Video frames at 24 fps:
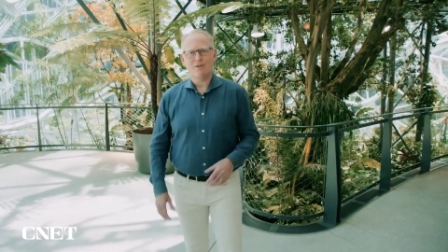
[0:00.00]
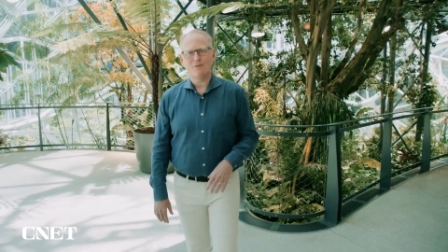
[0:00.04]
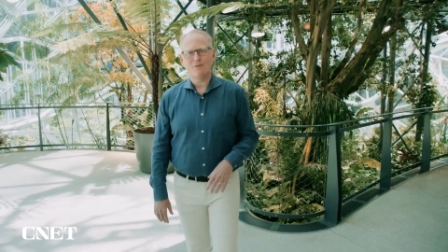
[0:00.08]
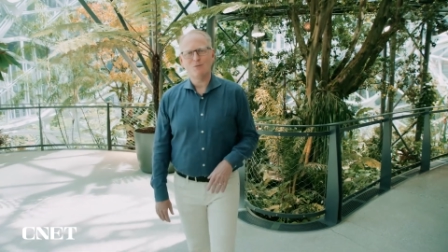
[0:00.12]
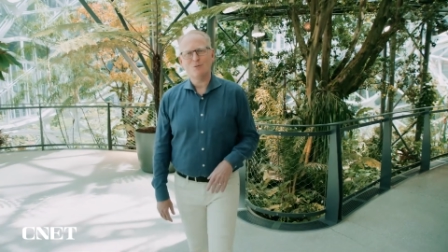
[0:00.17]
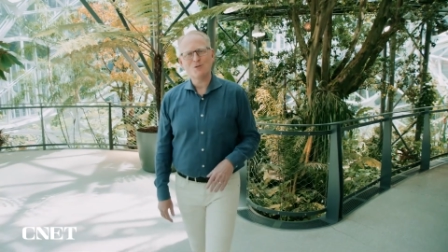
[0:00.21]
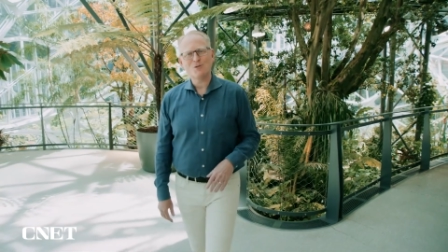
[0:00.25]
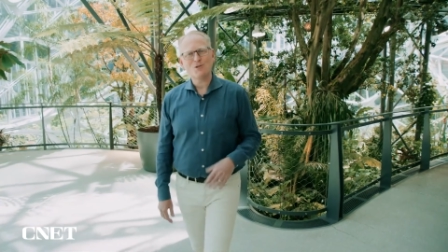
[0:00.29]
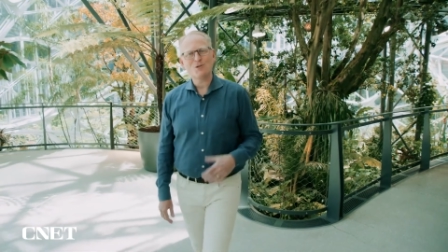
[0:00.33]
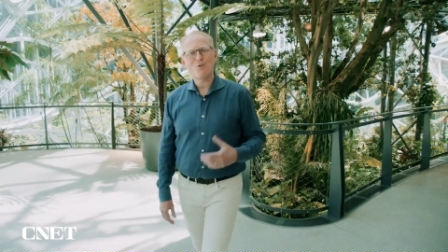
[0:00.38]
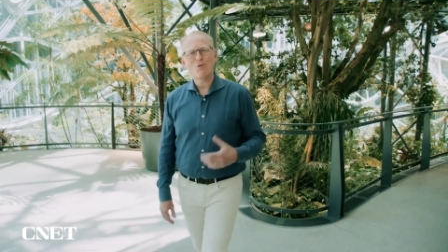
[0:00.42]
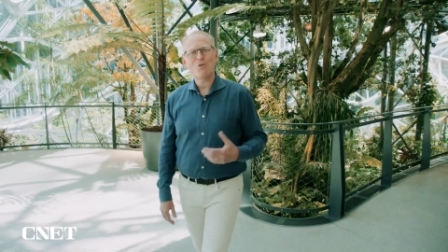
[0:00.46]

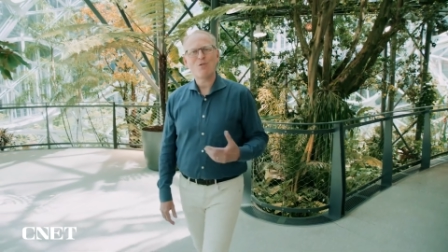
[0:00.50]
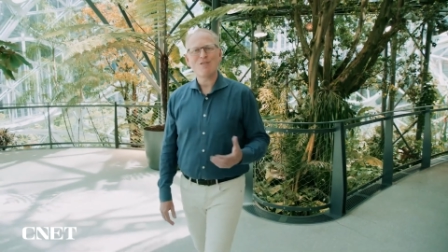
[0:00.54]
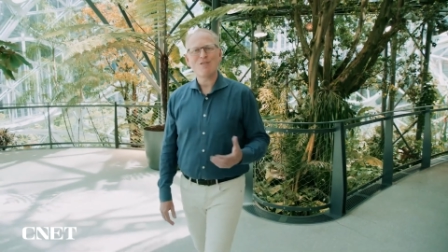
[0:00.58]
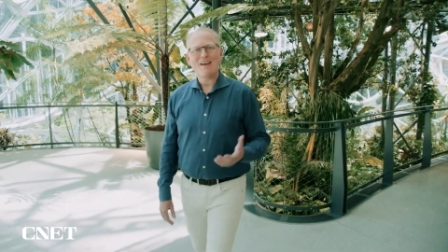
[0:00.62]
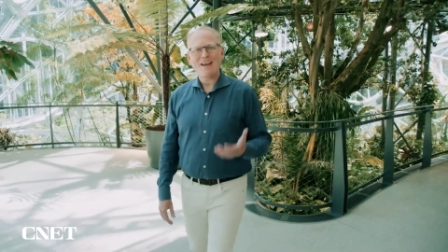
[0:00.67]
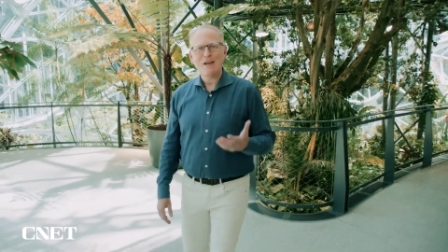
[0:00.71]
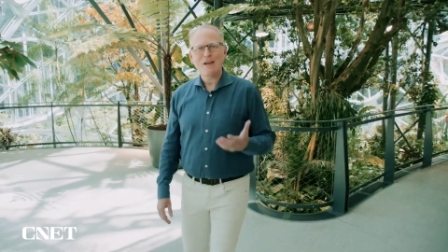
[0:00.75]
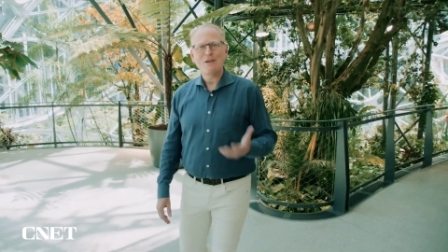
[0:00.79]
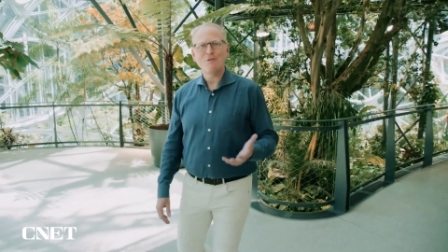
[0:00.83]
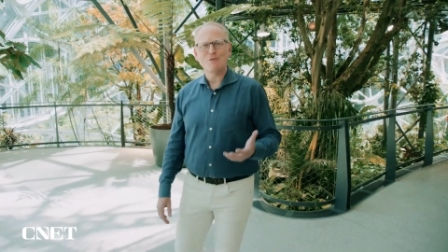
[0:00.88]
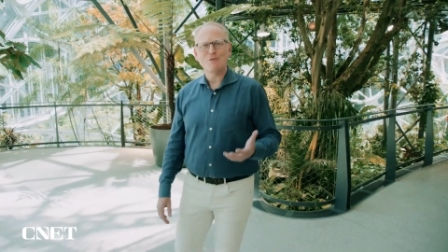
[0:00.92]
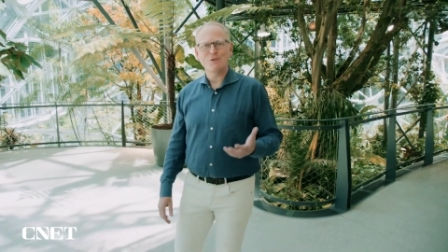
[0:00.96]
and we're so
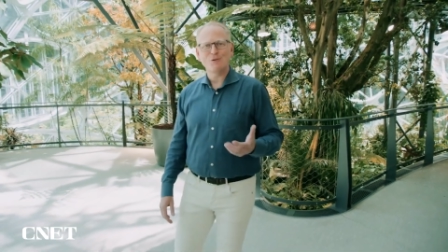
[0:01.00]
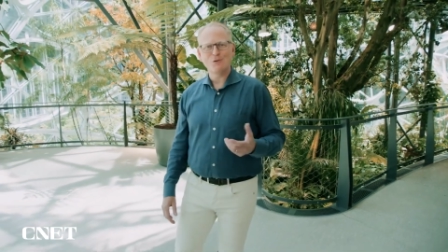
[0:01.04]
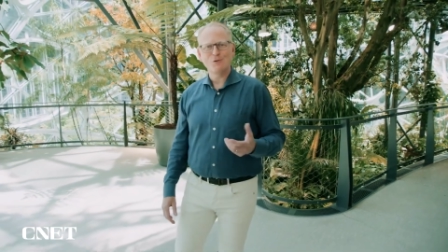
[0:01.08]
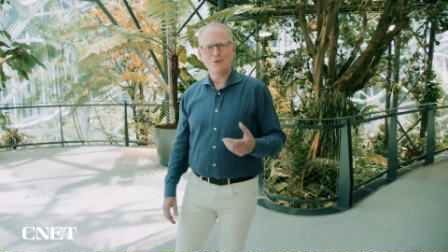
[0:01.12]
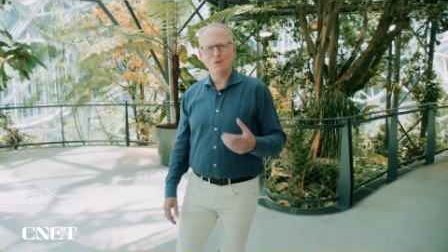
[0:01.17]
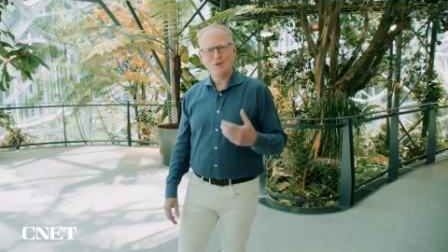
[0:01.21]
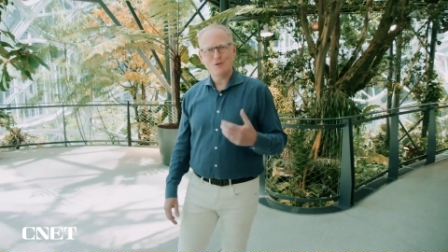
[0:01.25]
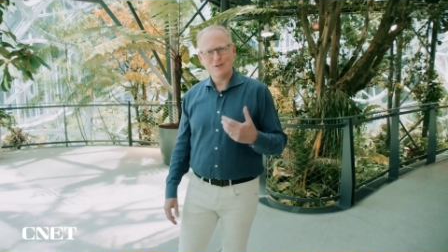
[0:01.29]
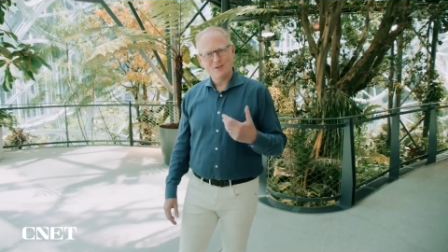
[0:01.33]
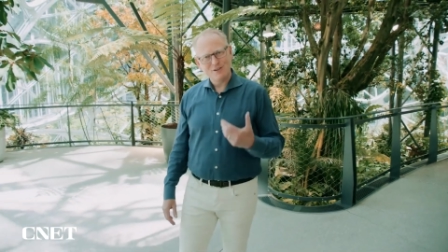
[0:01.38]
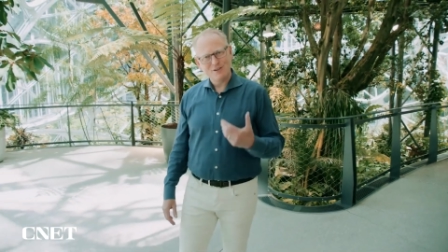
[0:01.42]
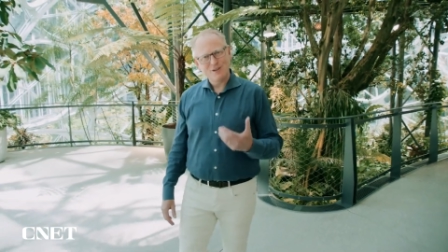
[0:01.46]
thankful
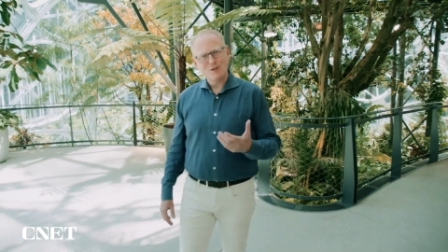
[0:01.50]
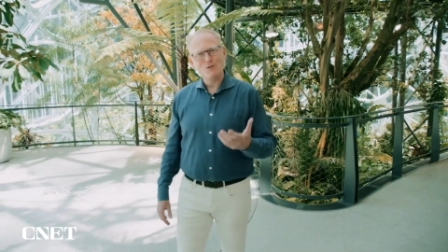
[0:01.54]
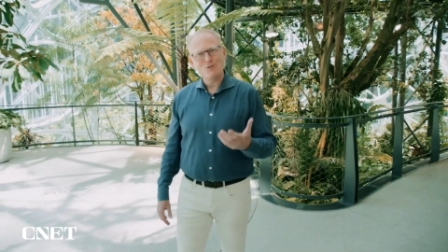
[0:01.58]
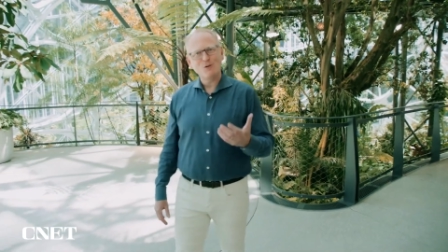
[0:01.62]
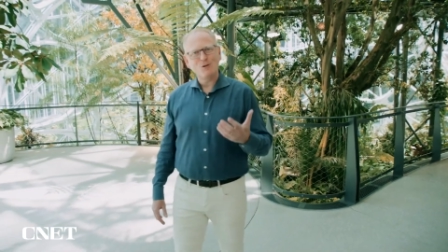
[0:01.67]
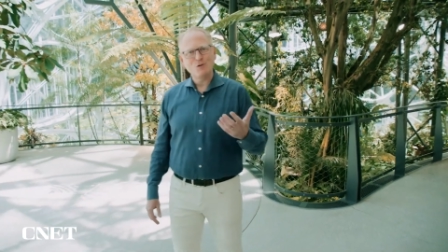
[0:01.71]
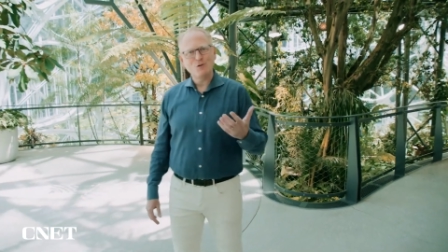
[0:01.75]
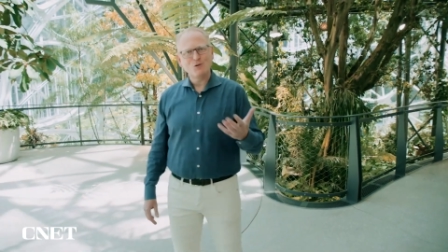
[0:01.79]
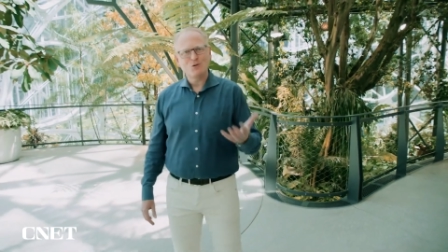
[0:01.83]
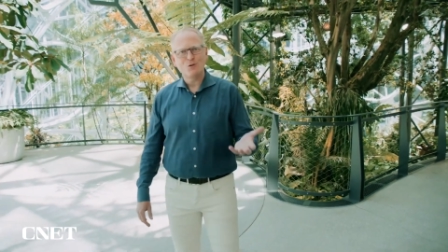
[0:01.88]
you continue to